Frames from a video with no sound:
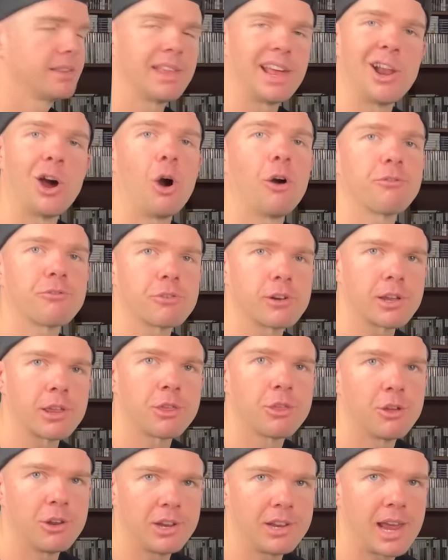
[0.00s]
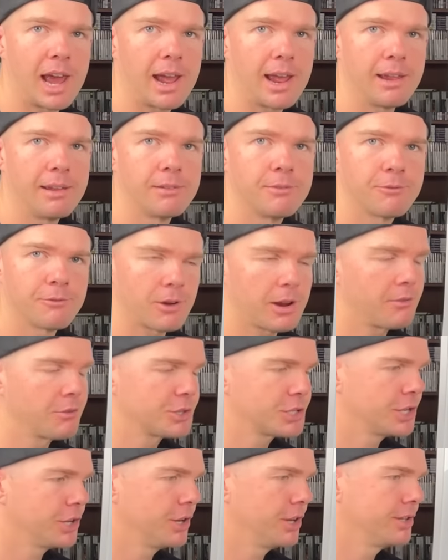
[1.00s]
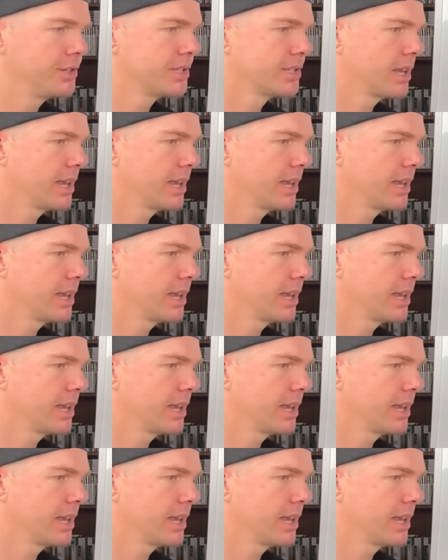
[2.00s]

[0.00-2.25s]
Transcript: that are offering 30-day free returns.